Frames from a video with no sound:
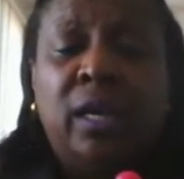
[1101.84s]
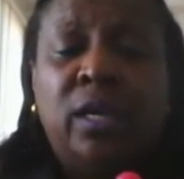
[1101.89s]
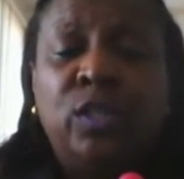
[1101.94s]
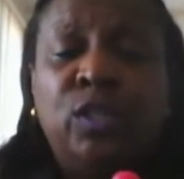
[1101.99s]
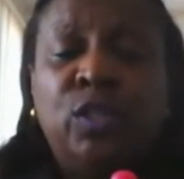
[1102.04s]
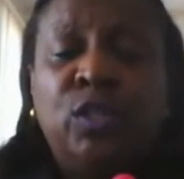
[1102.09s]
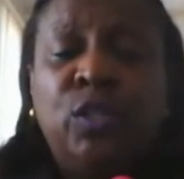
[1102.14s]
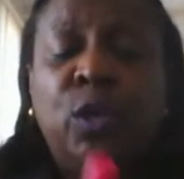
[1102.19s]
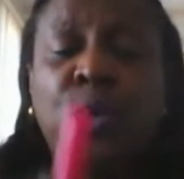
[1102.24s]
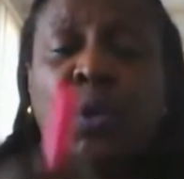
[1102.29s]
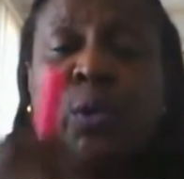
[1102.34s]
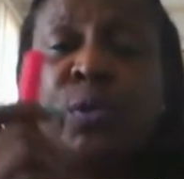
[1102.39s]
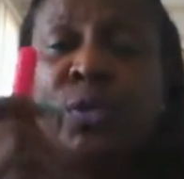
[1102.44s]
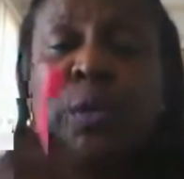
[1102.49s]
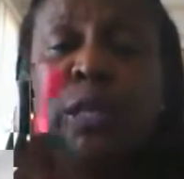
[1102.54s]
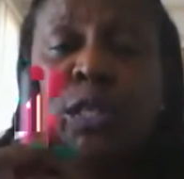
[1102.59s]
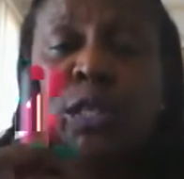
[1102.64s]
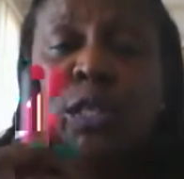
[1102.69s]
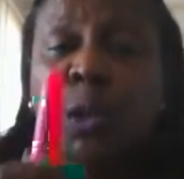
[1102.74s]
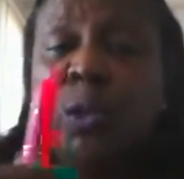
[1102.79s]
So
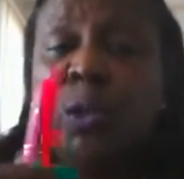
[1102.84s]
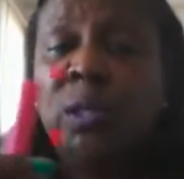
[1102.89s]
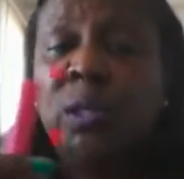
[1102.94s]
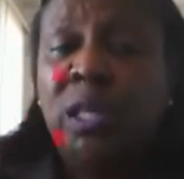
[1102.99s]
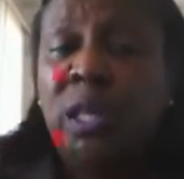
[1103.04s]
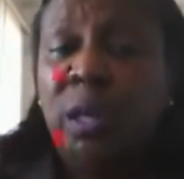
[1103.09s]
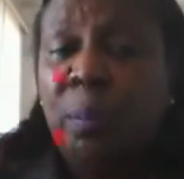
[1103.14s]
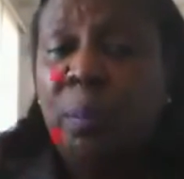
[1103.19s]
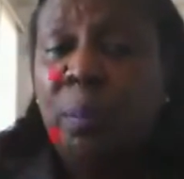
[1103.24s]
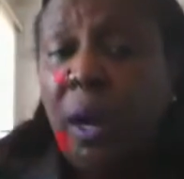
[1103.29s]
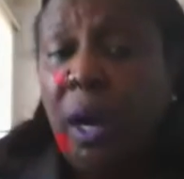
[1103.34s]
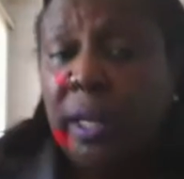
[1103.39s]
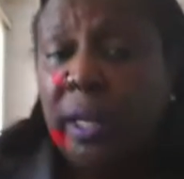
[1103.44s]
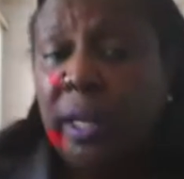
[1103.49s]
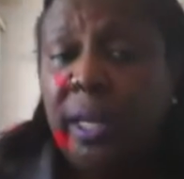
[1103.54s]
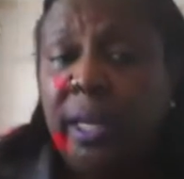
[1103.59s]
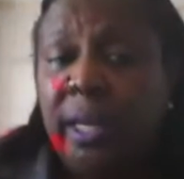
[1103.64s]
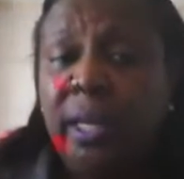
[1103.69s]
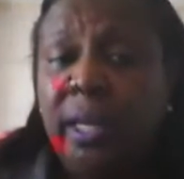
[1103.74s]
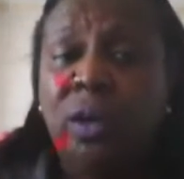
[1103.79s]
this goes in your
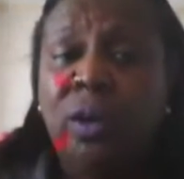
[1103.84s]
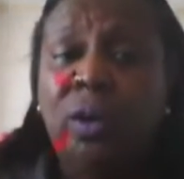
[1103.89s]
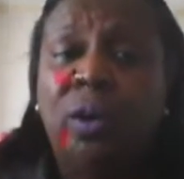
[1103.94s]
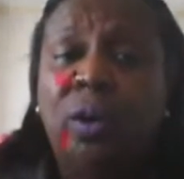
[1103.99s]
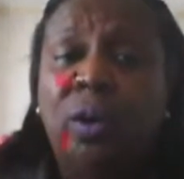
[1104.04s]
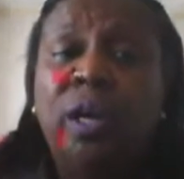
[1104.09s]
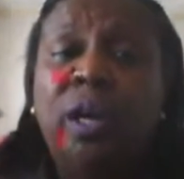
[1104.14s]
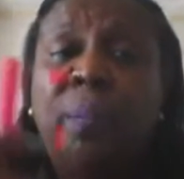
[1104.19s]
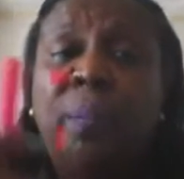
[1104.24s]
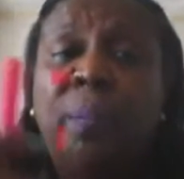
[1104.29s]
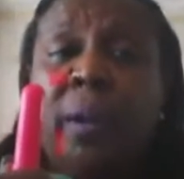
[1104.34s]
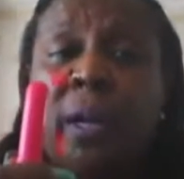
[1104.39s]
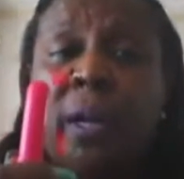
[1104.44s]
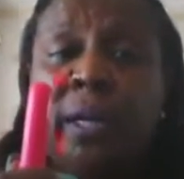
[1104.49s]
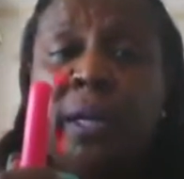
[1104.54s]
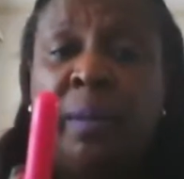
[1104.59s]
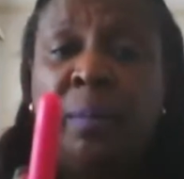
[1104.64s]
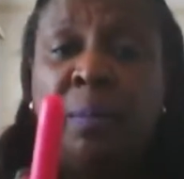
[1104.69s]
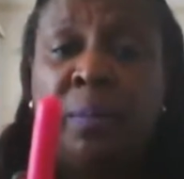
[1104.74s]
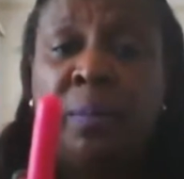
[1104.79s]
pocket or your
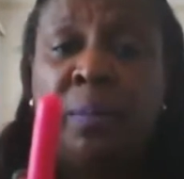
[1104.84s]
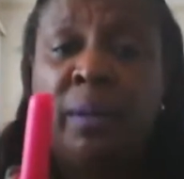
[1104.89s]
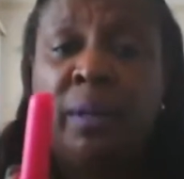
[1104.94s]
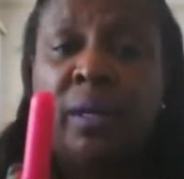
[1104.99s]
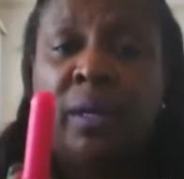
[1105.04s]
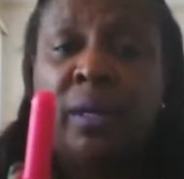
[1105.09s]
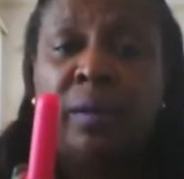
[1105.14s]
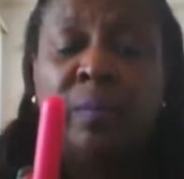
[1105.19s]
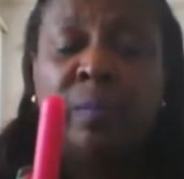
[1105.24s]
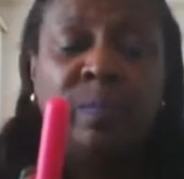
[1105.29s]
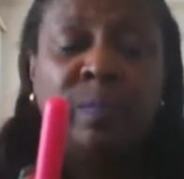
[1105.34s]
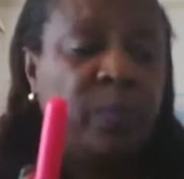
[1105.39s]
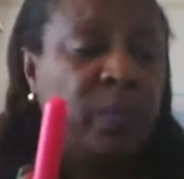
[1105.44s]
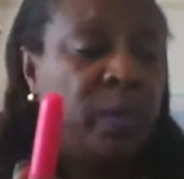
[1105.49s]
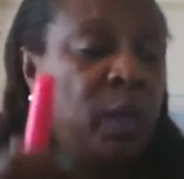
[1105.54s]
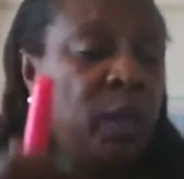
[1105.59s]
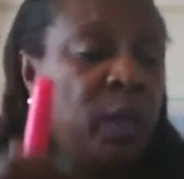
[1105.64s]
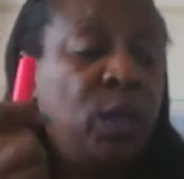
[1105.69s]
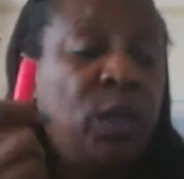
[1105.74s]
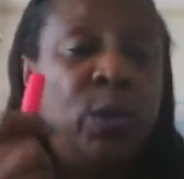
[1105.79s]
pocketbook.
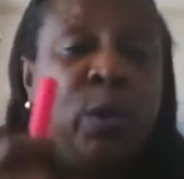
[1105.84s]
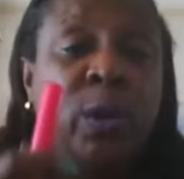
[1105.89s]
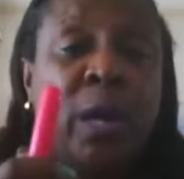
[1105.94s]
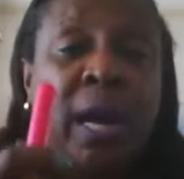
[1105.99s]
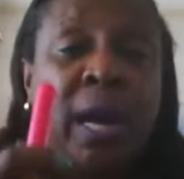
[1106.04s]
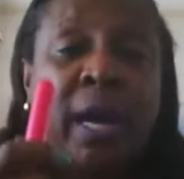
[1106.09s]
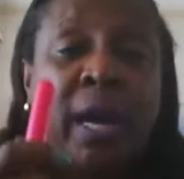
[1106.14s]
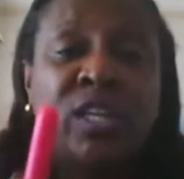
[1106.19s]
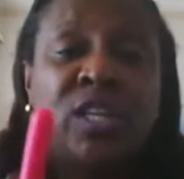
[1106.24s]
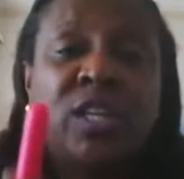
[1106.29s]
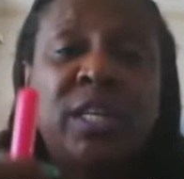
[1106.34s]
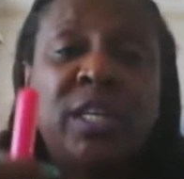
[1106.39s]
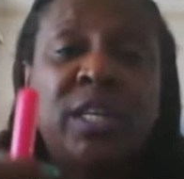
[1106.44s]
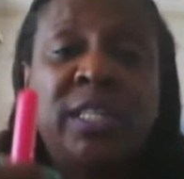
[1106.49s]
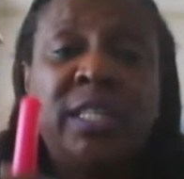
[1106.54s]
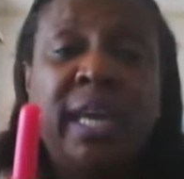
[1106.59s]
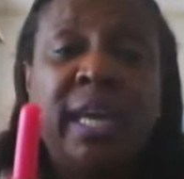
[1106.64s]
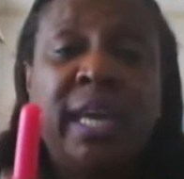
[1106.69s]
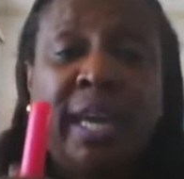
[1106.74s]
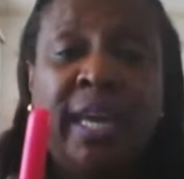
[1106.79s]
You're actually
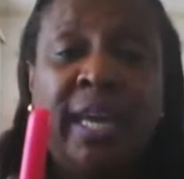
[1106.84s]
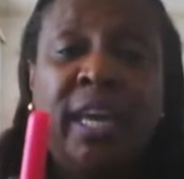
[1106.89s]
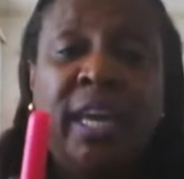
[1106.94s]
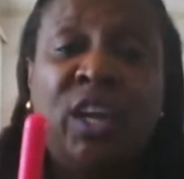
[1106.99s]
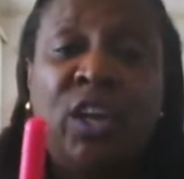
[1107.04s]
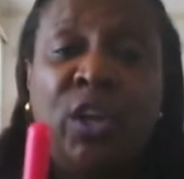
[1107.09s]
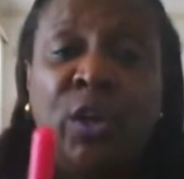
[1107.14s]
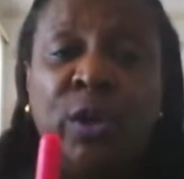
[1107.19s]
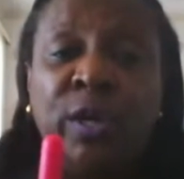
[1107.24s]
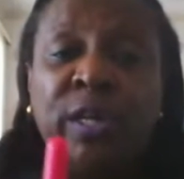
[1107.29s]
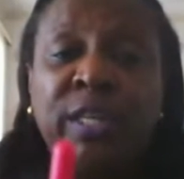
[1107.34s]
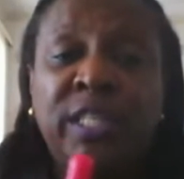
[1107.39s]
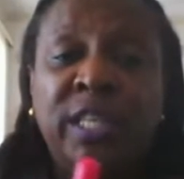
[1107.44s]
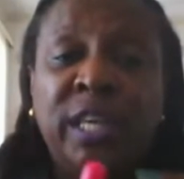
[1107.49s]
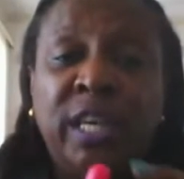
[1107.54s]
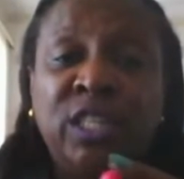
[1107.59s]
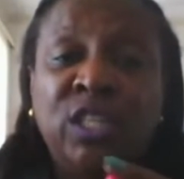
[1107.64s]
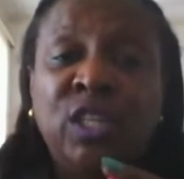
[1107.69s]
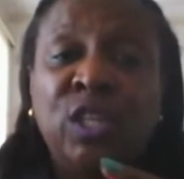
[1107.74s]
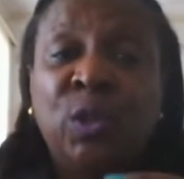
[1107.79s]
taking your
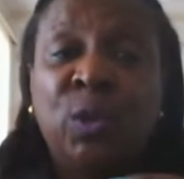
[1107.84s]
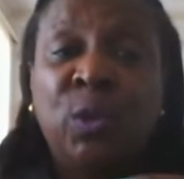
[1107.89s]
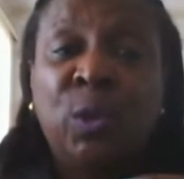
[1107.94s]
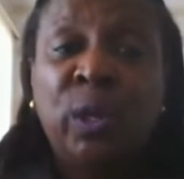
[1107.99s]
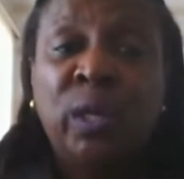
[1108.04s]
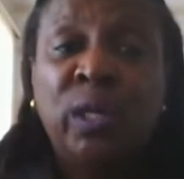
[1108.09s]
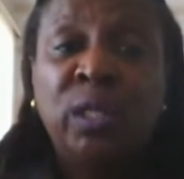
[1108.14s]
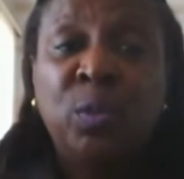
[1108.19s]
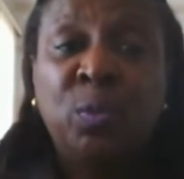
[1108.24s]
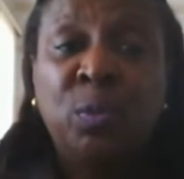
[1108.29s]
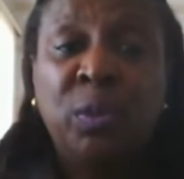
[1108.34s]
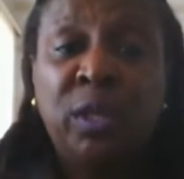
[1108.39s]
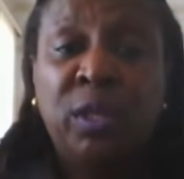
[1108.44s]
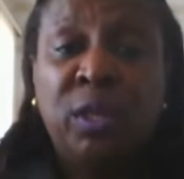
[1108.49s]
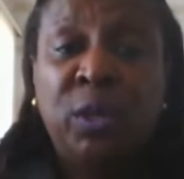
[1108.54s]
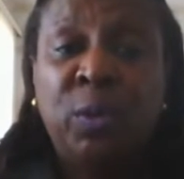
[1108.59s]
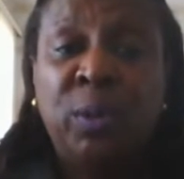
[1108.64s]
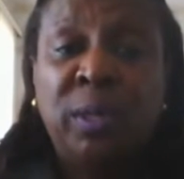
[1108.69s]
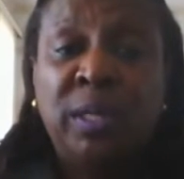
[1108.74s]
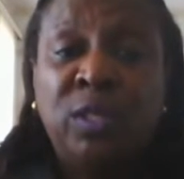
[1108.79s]
essential oils with
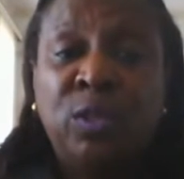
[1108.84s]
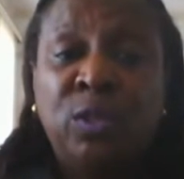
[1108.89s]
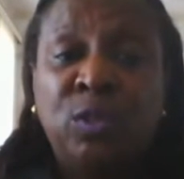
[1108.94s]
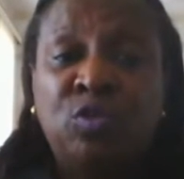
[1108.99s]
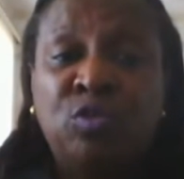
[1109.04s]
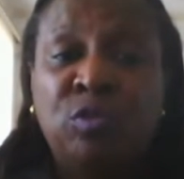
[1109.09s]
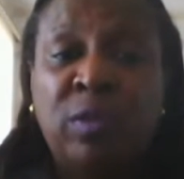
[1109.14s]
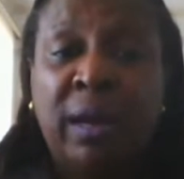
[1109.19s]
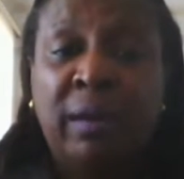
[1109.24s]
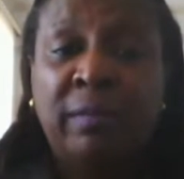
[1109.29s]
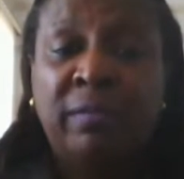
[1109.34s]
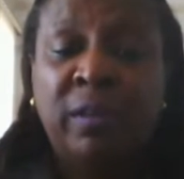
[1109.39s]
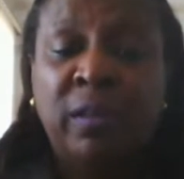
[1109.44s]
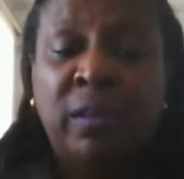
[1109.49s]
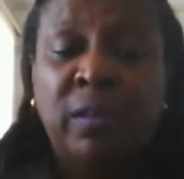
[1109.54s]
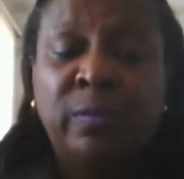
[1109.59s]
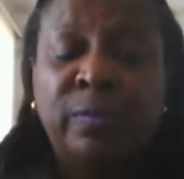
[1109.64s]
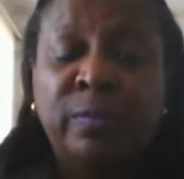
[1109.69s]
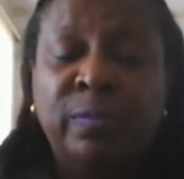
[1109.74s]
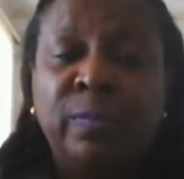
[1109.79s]
you as you travel.